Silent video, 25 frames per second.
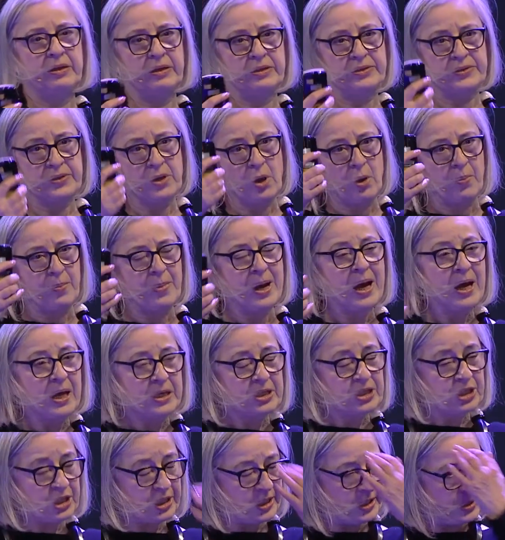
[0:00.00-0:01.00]
so
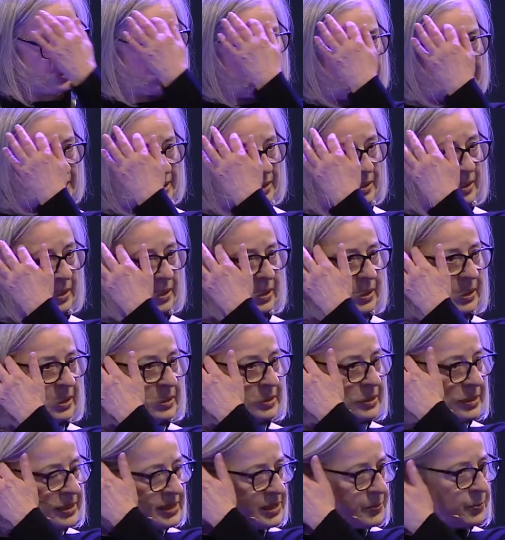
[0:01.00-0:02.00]
much
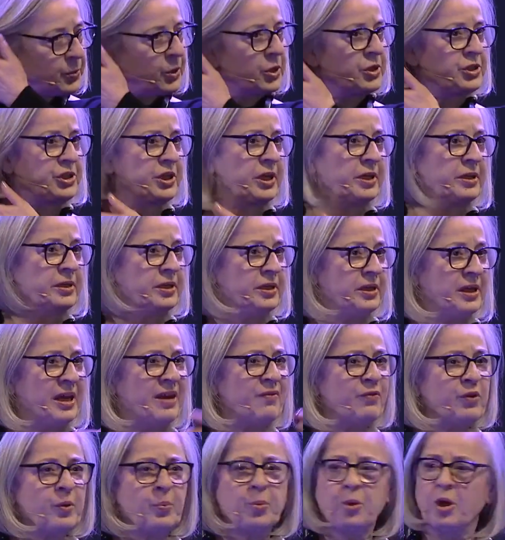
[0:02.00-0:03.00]
in this project, and
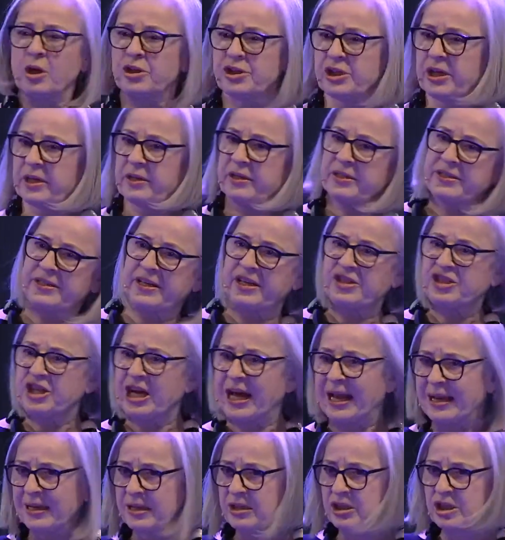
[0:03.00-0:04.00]
every project is a
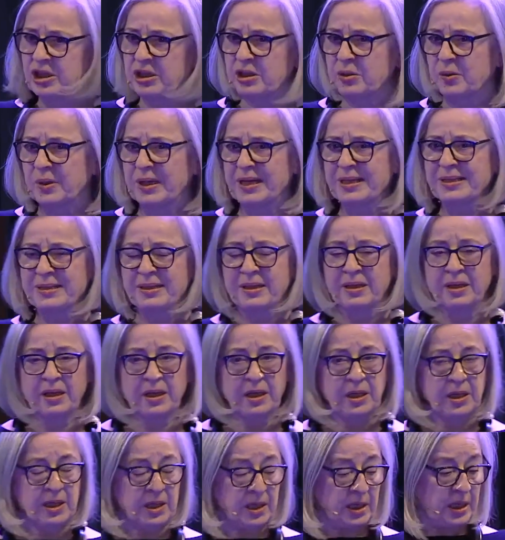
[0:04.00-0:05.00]
challenge to us,
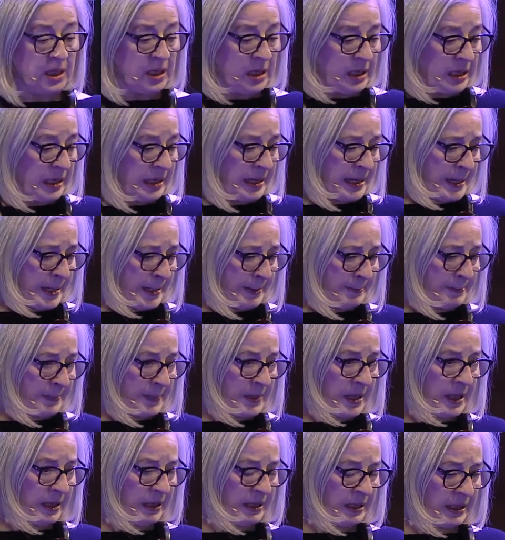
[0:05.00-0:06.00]

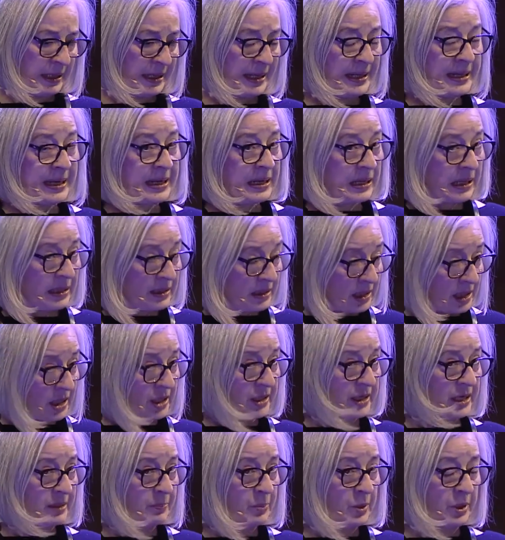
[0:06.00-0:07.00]
and a
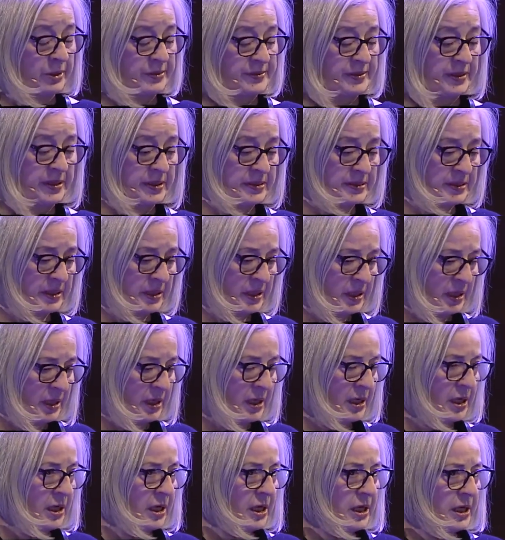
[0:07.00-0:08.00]
learning process,
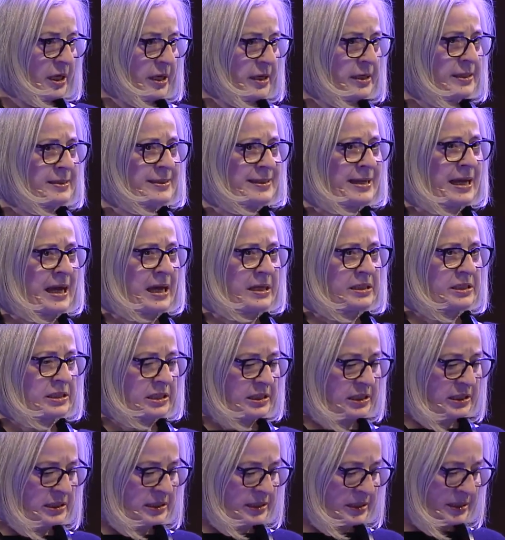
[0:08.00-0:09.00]
is that
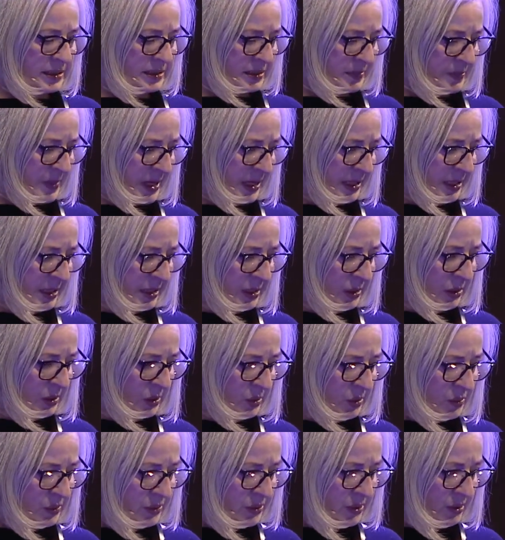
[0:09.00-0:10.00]
it is making
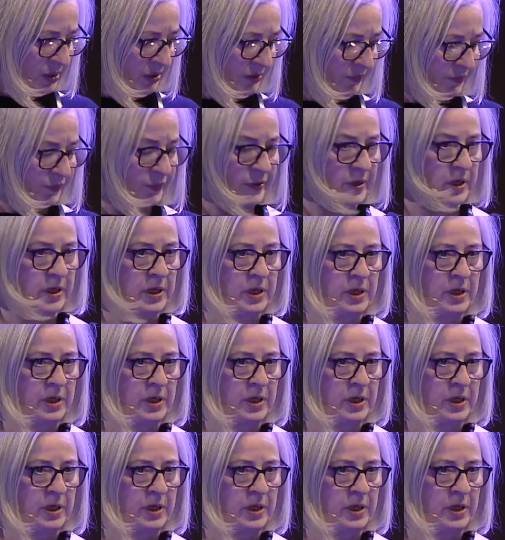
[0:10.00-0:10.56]
use of,